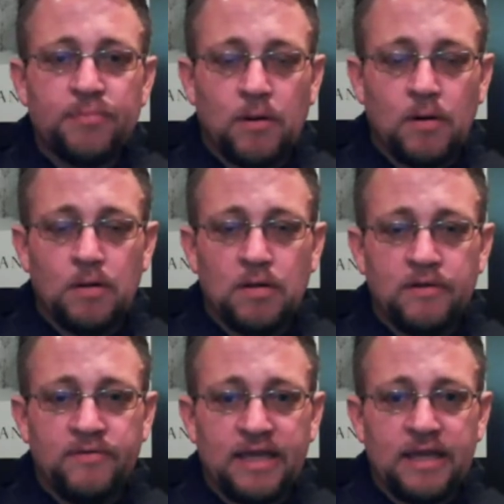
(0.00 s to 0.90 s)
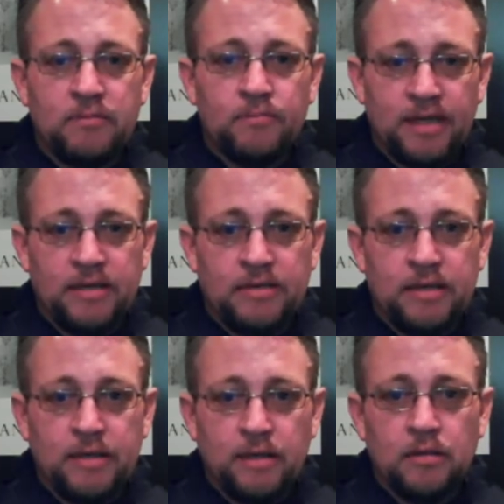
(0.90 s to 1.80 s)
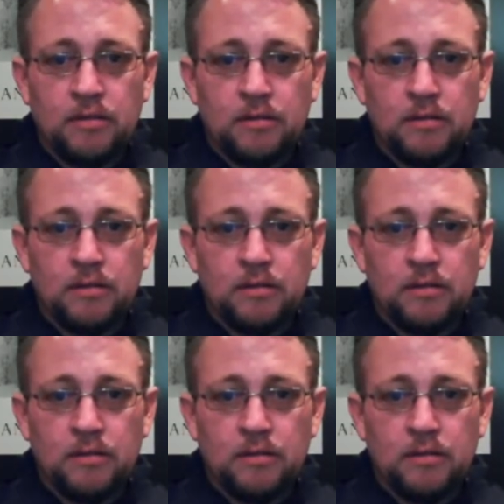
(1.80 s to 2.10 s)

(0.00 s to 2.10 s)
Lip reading: part of that pan decking,